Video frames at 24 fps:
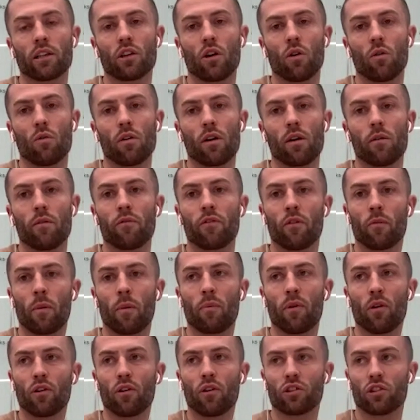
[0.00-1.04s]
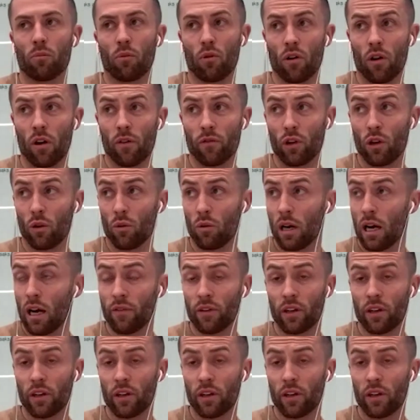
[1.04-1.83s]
So from a personal point of view,